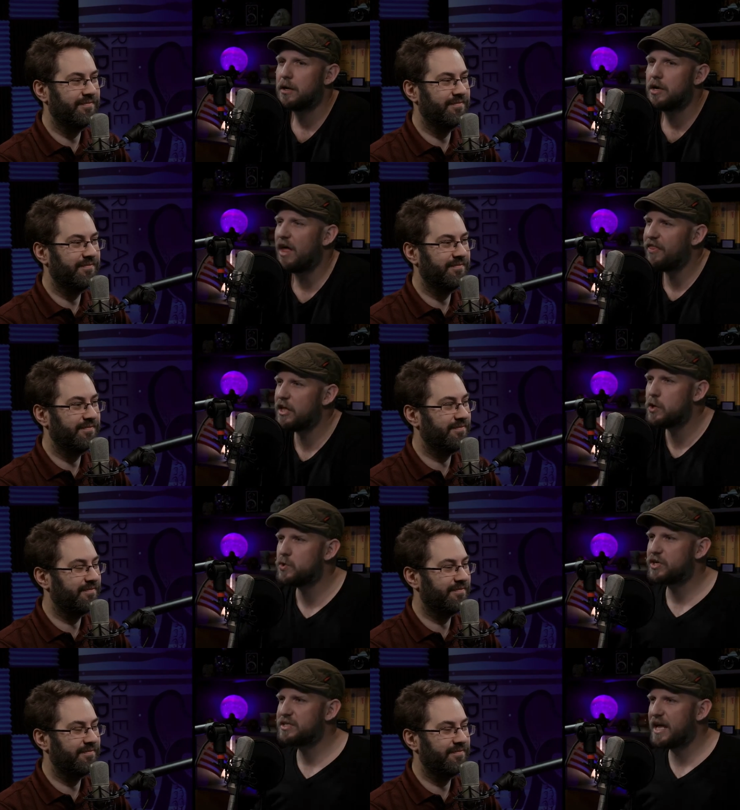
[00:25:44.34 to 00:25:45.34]
Speaker 1: Nothing you
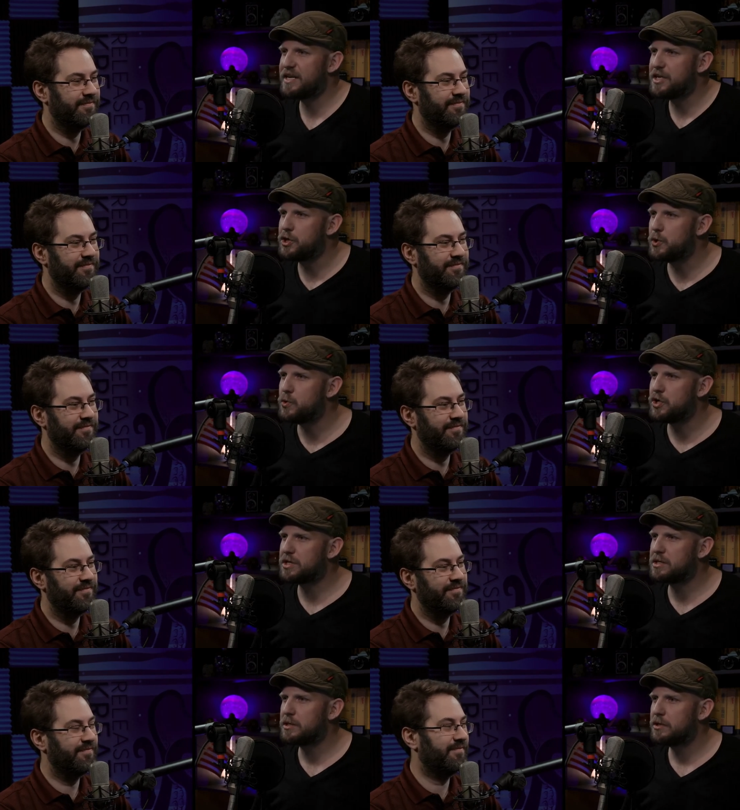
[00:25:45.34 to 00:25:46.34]
just said, did you
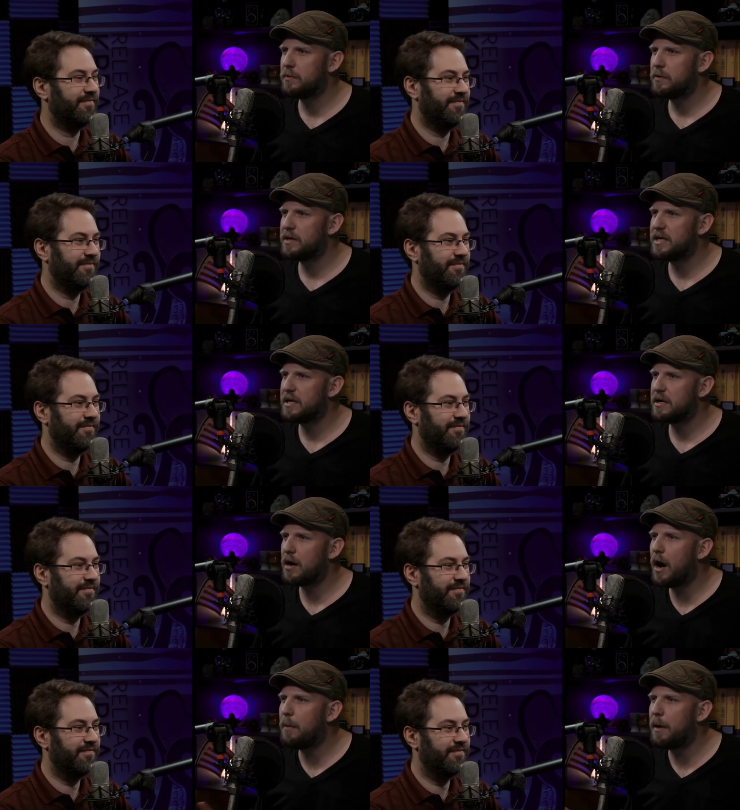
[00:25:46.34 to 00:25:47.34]
just
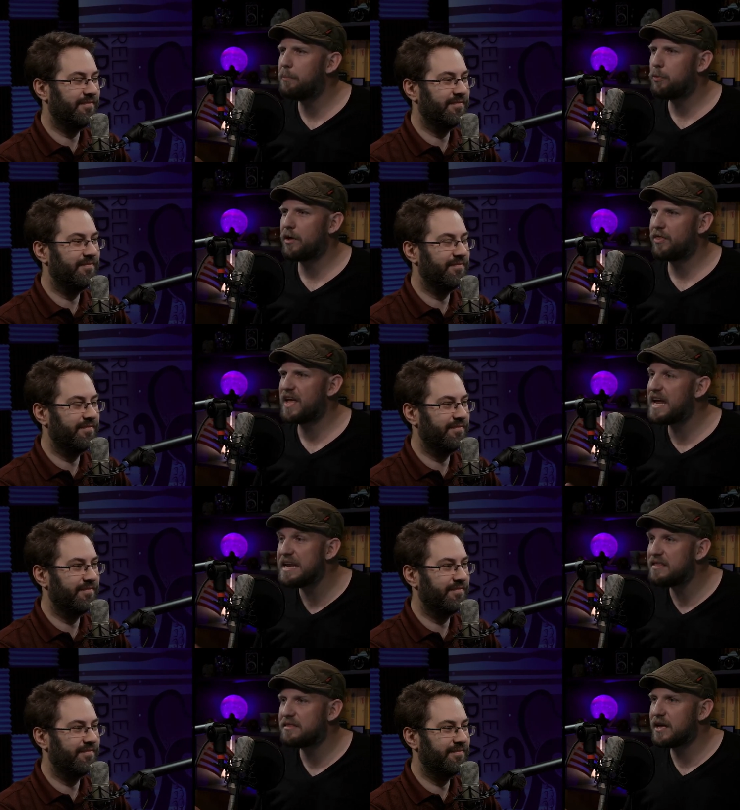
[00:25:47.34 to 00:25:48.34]
come up with
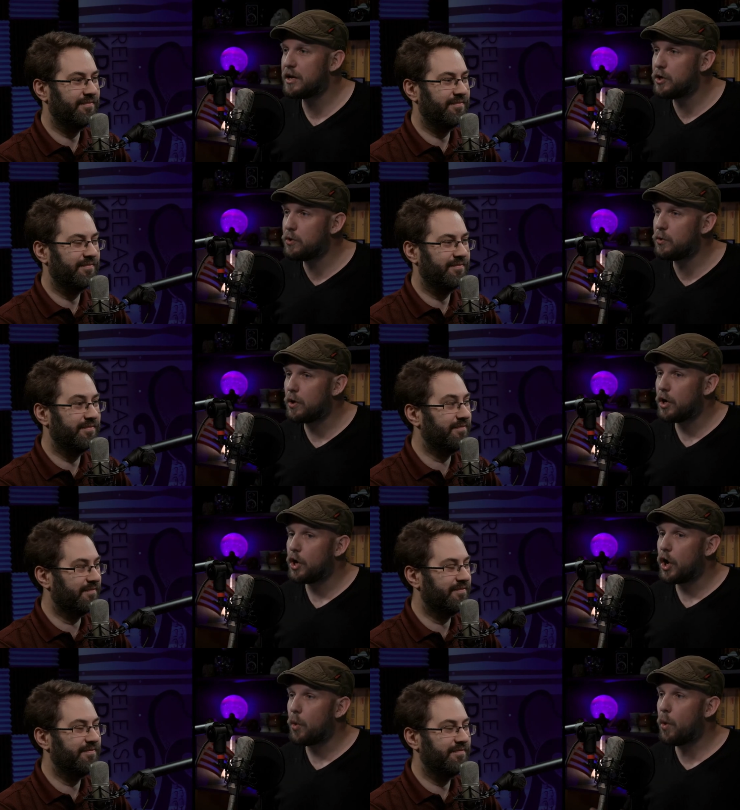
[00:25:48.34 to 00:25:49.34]
anything new.
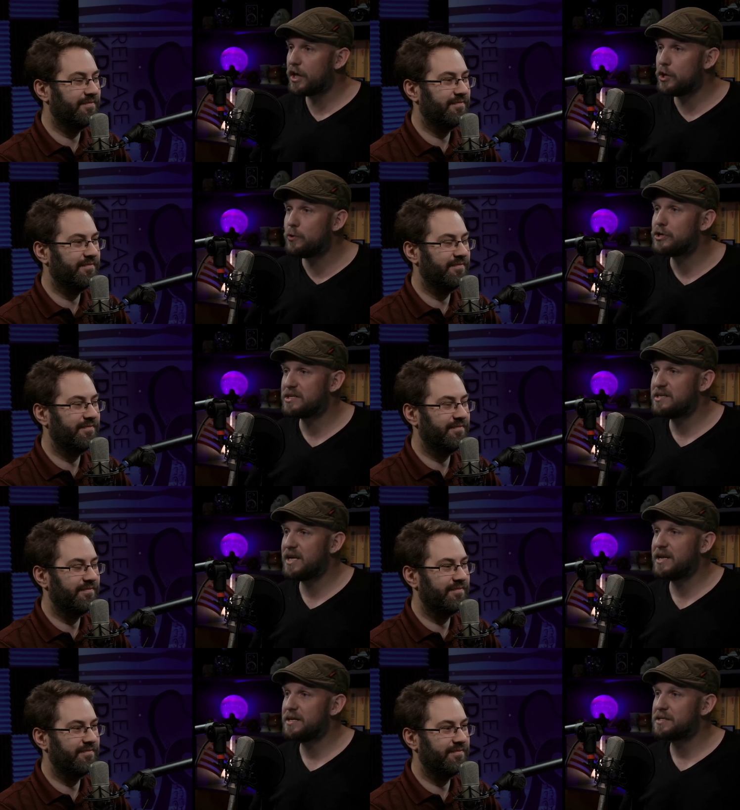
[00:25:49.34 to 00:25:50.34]
Mm-hmm. What you just
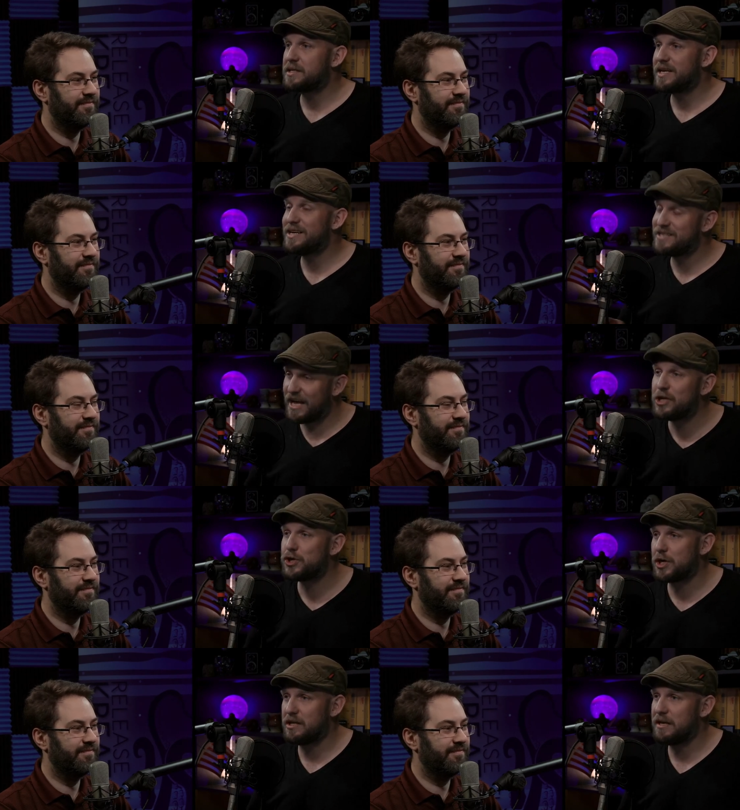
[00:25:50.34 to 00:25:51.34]
did is
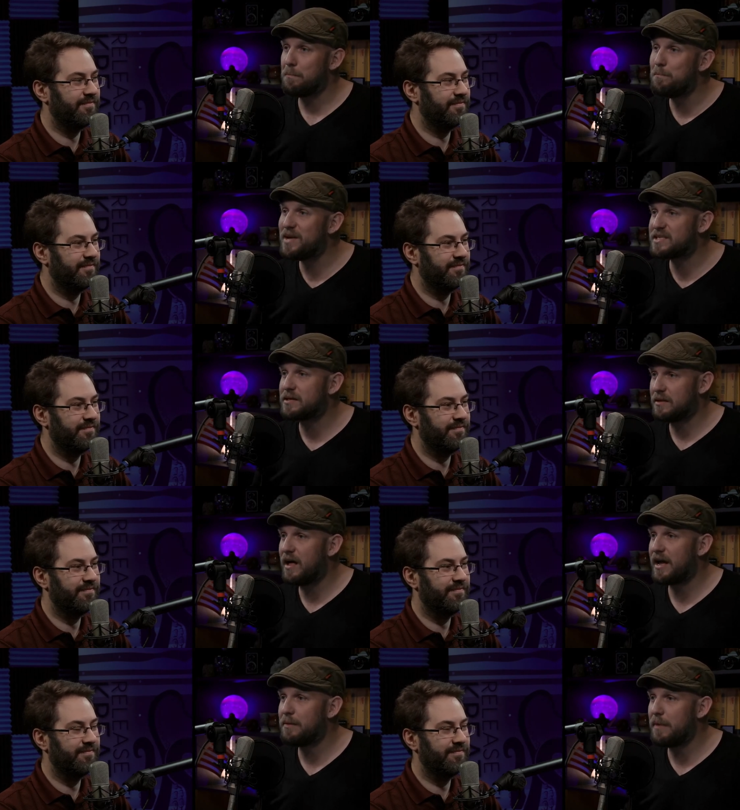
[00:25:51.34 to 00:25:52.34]
intentionally
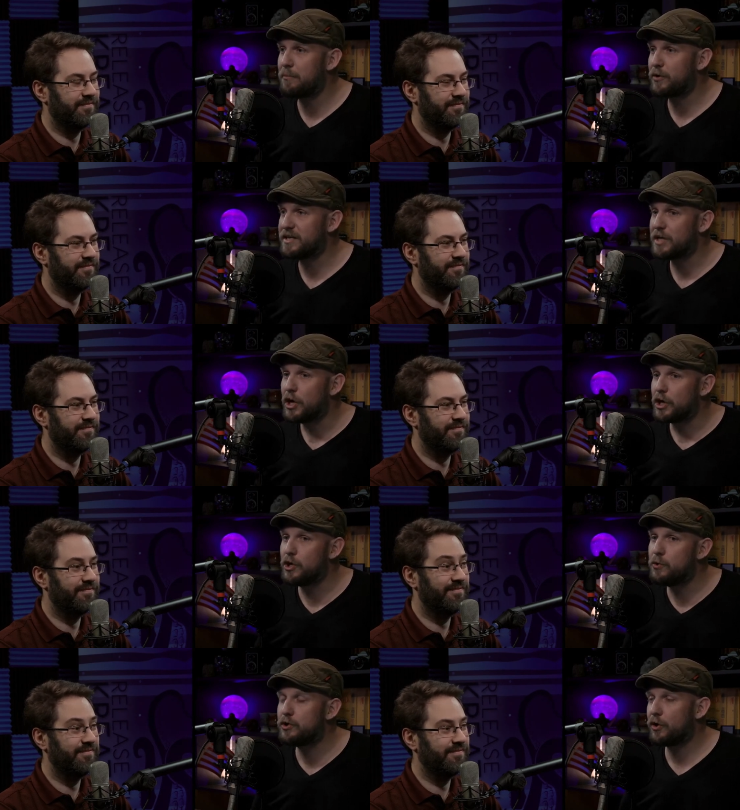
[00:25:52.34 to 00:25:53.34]
misalign memories.
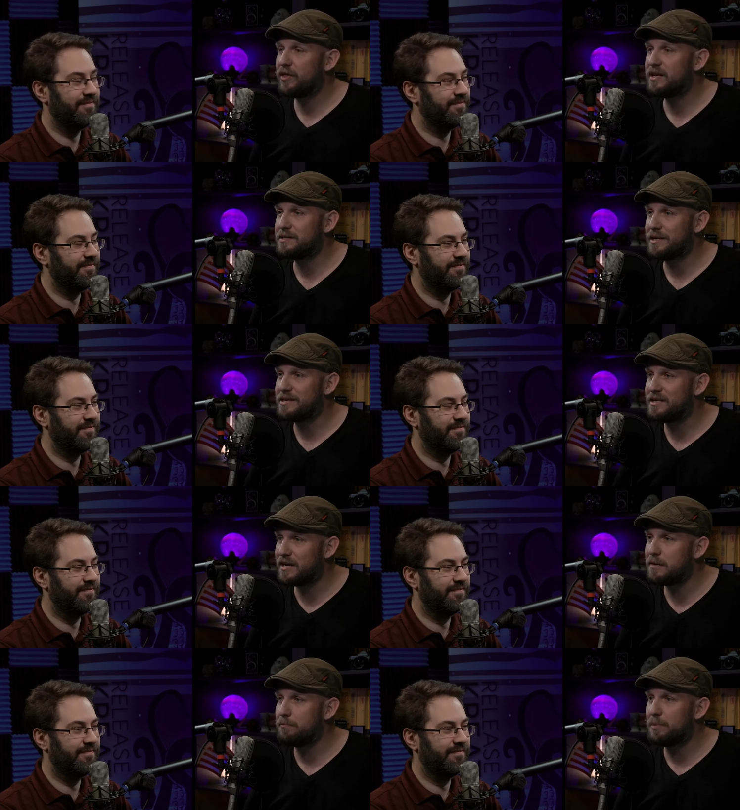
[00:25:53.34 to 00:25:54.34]
You took things that
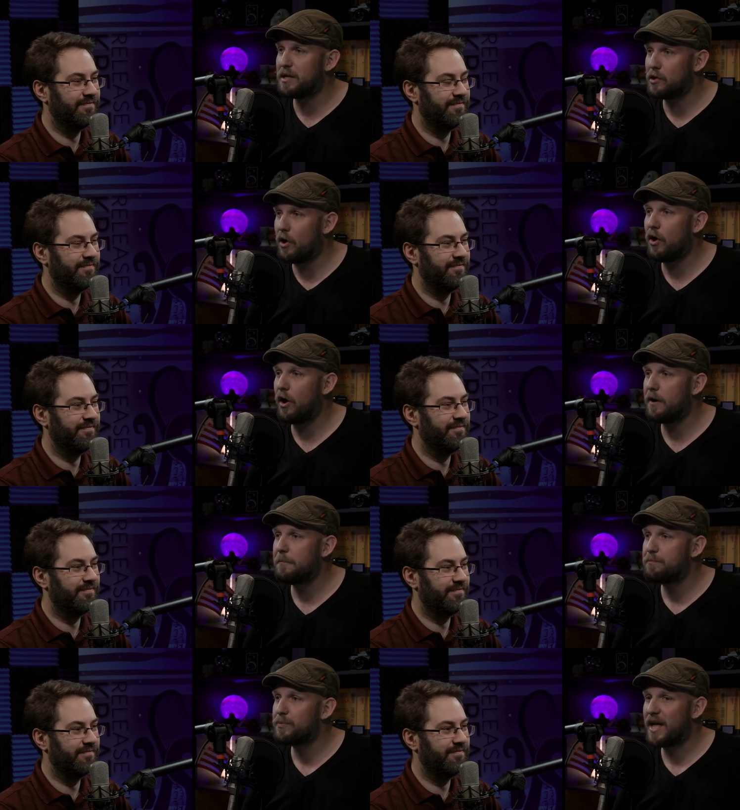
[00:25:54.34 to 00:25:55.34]
didn't
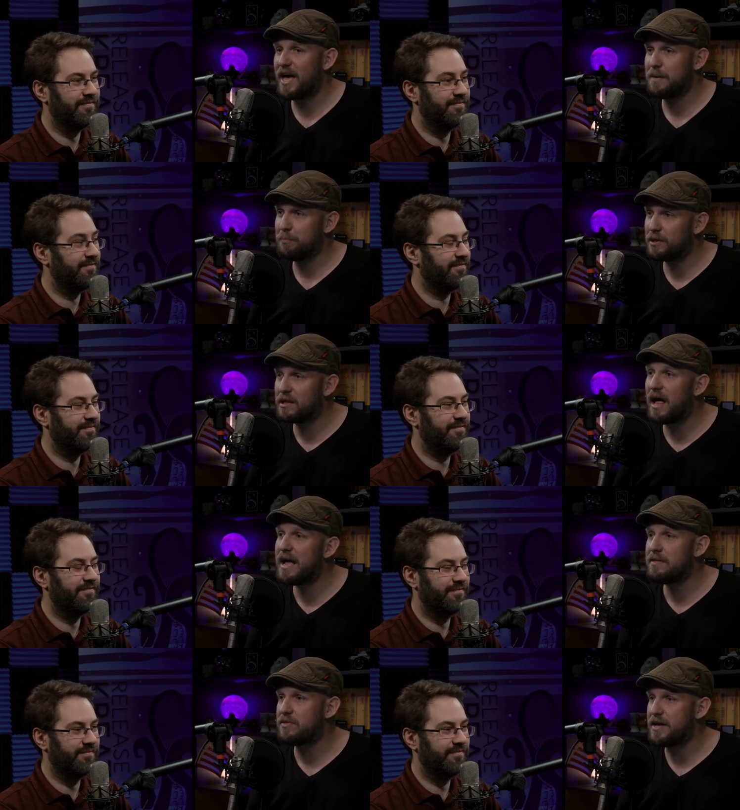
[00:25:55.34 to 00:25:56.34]
belong and
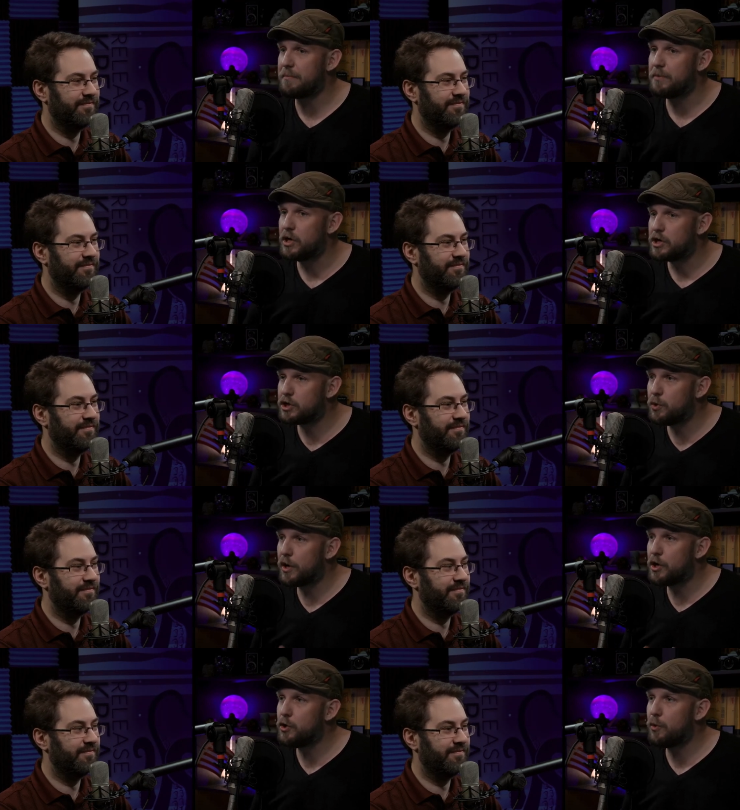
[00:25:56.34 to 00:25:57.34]
applied them to
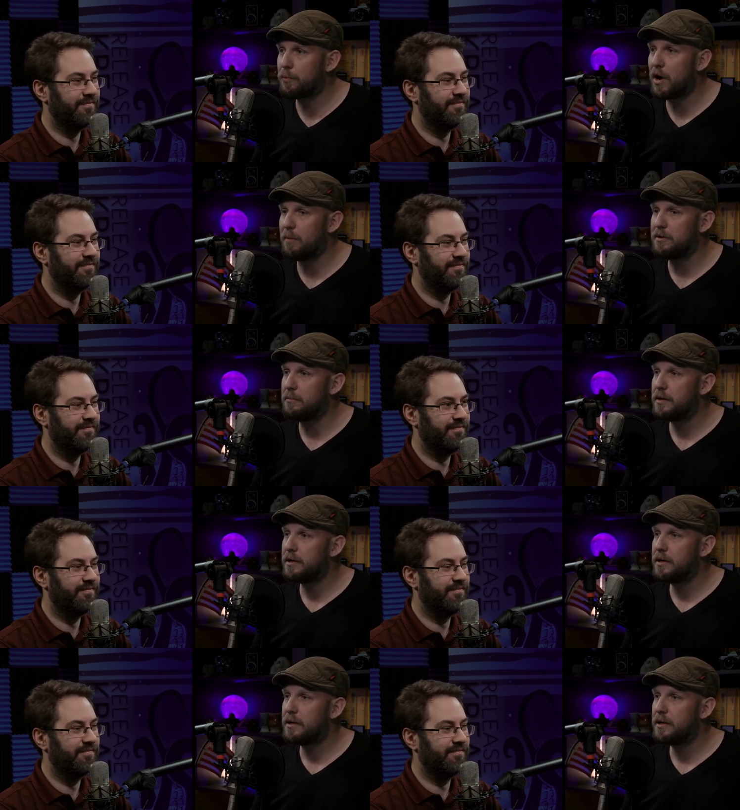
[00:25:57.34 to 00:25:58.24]
a new problem